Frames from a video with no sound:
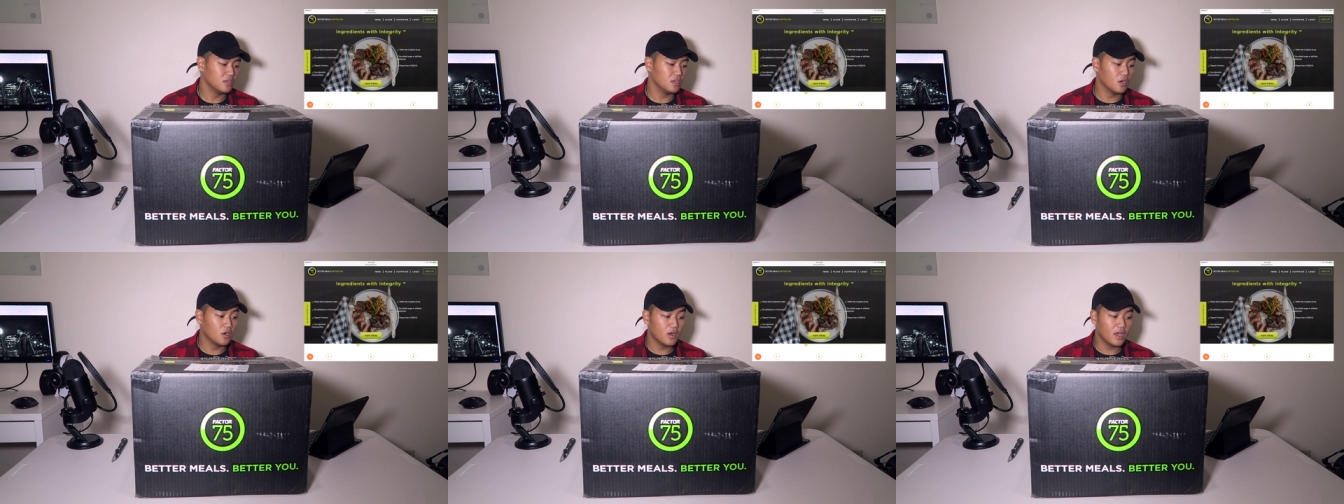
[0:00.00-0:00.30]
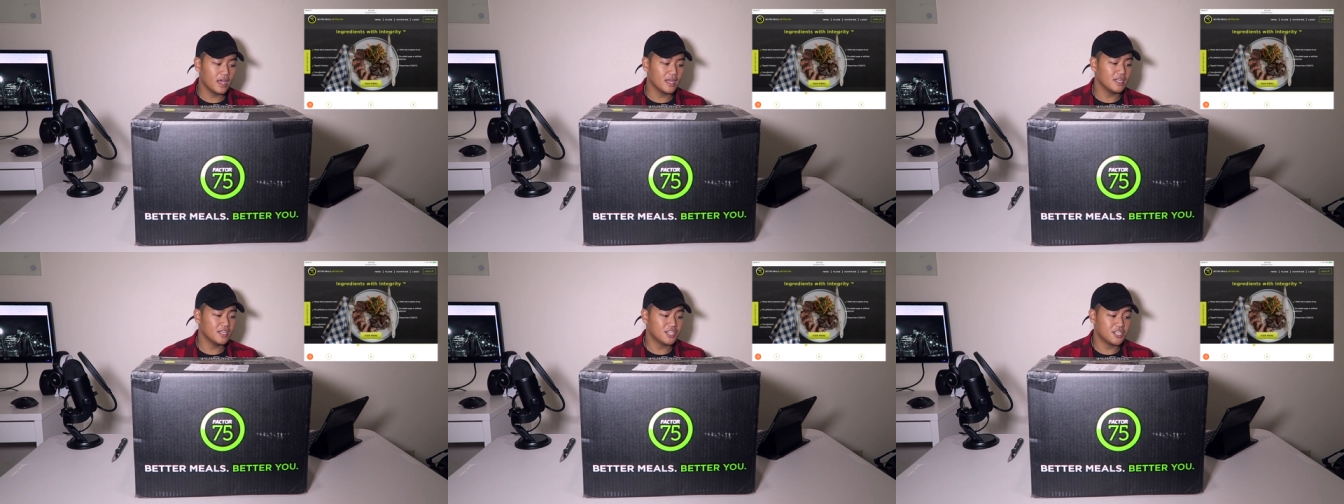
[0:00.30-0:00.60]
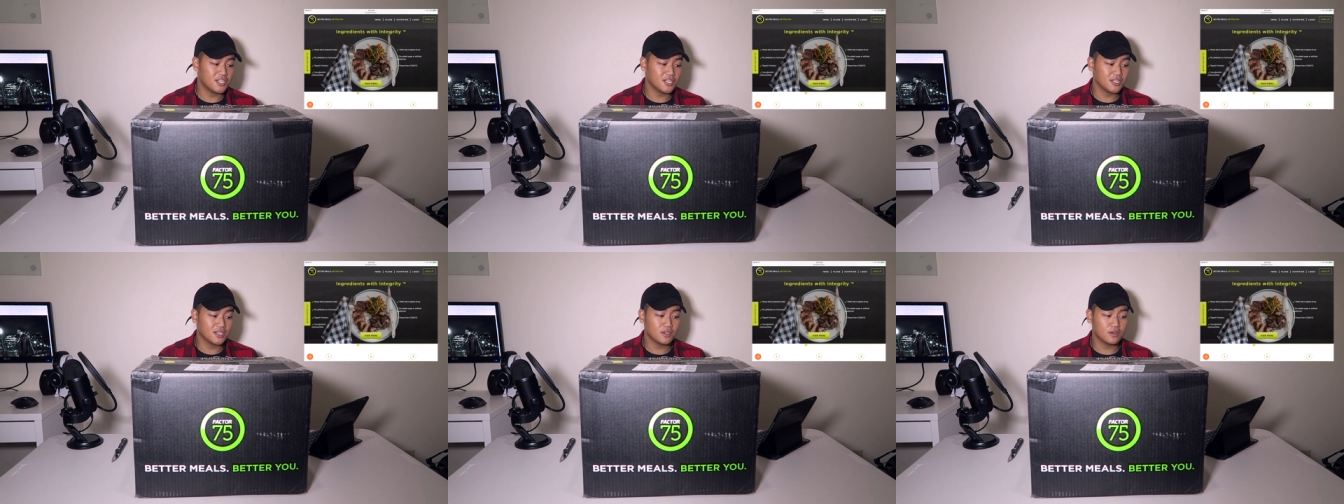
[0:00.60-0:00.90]
No added
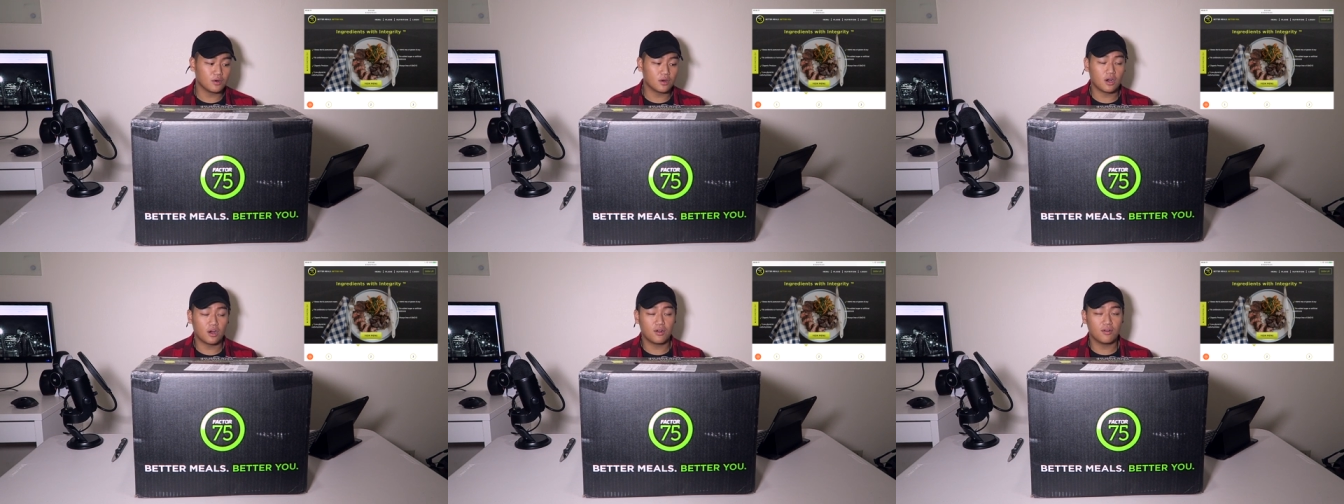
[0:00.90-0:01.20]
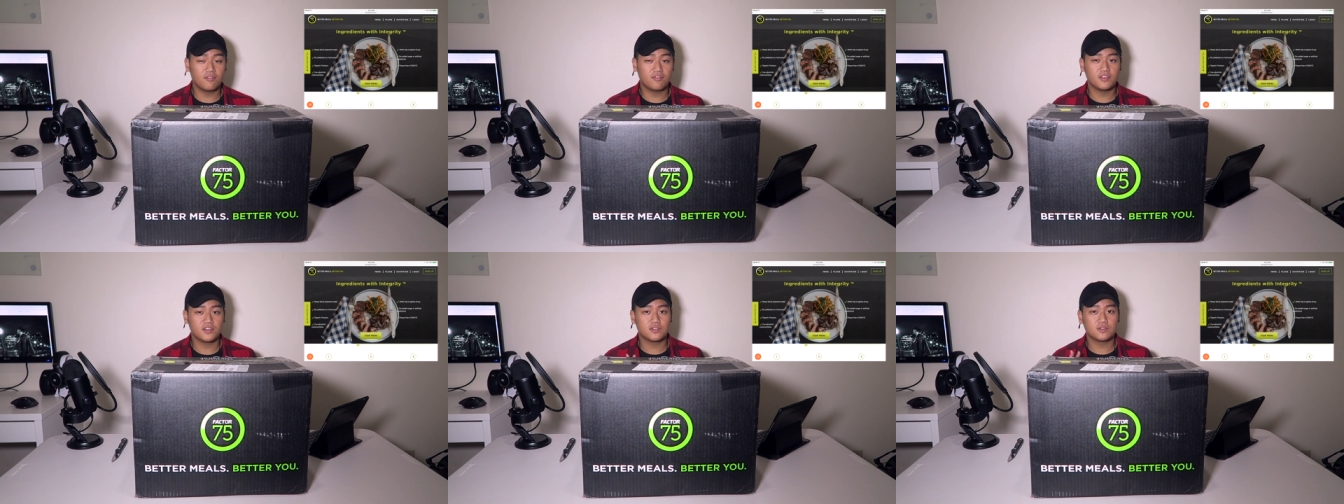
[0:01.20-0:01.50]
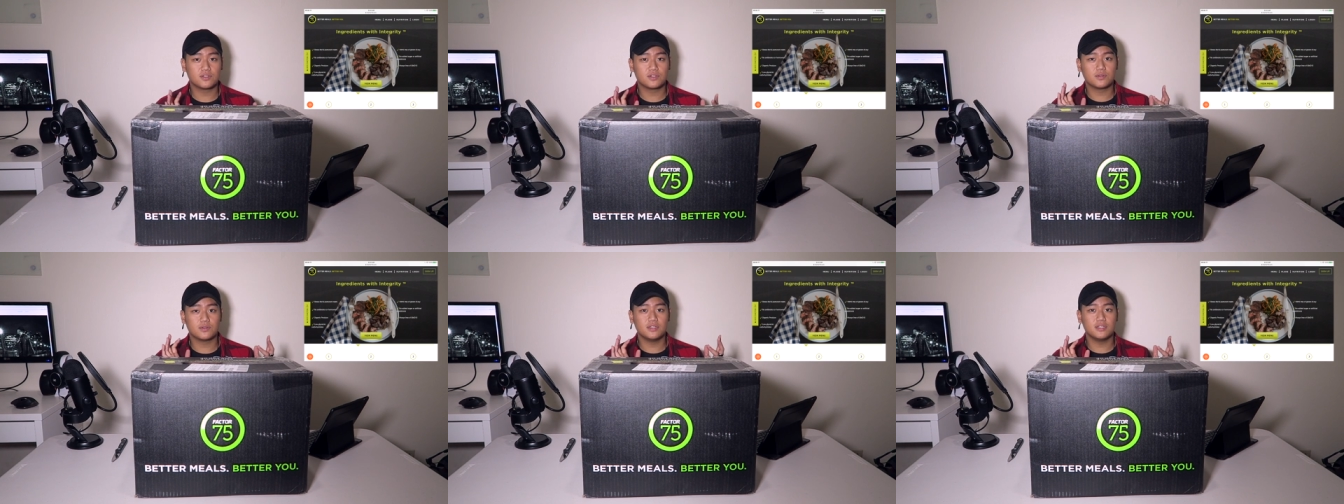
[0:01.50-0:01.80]
sugar or
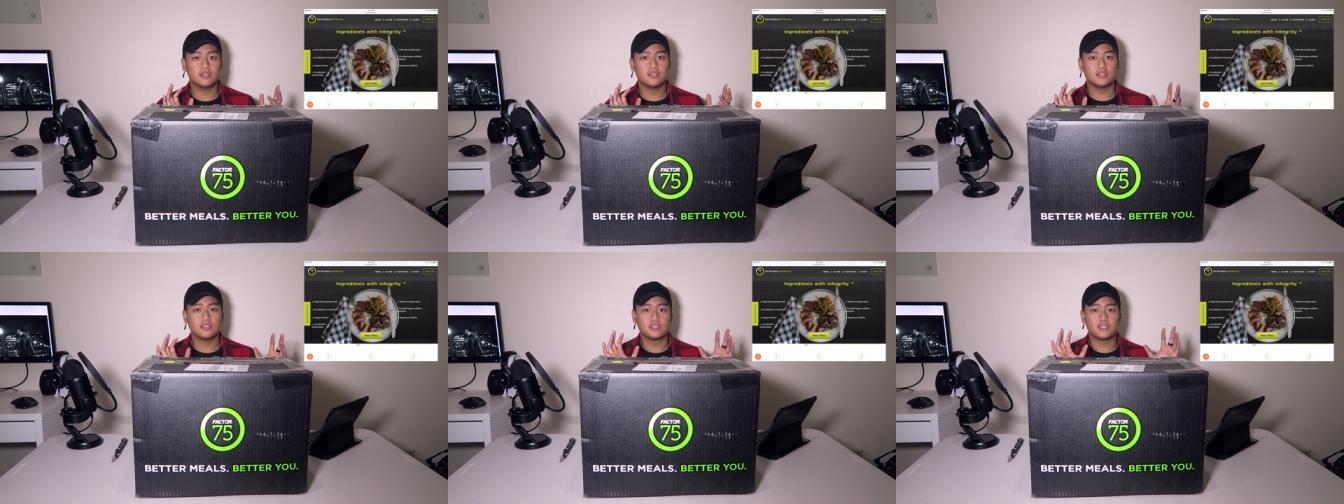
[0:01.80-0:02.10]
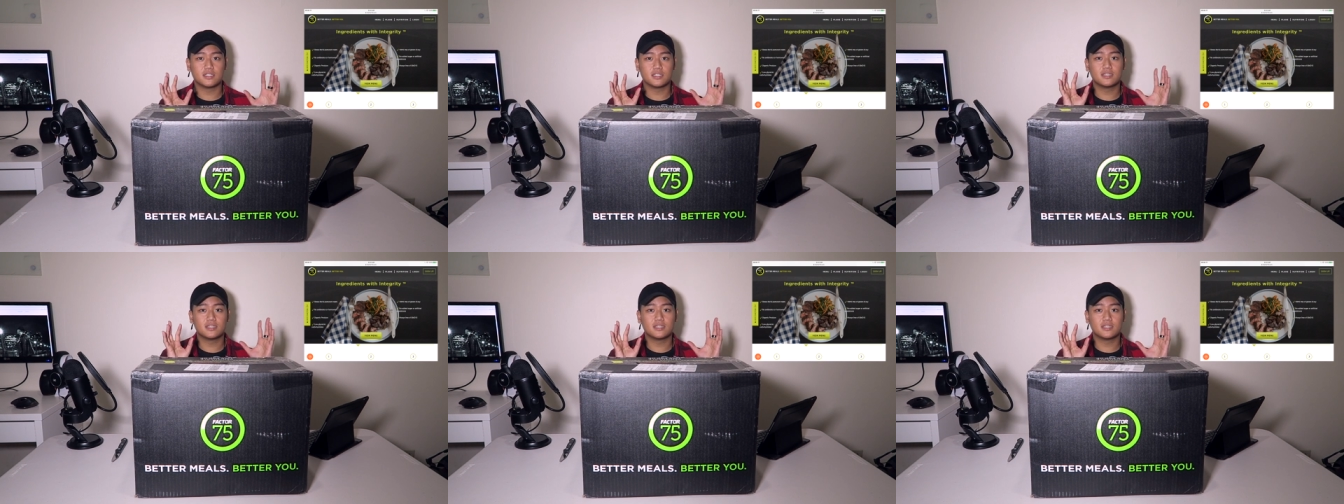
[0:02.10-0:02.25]
artificial sweeteners,